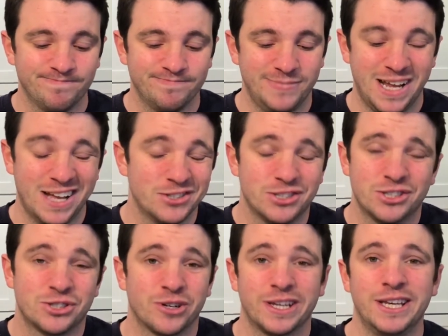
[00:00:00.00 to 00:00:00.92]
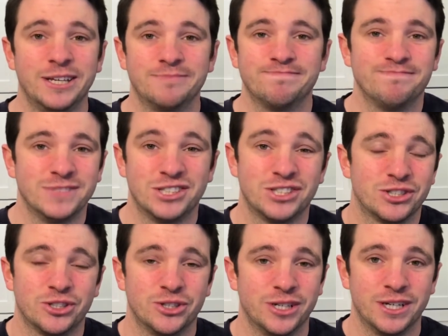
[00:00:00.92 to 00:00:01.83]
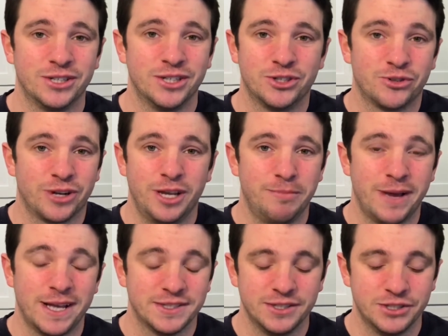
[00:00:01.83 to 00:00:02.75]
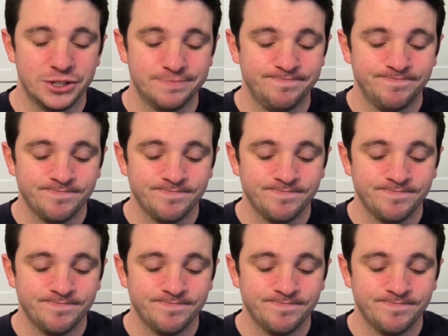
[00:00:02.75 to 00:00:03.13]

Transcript: it's just tricky. It's just a tricky passage.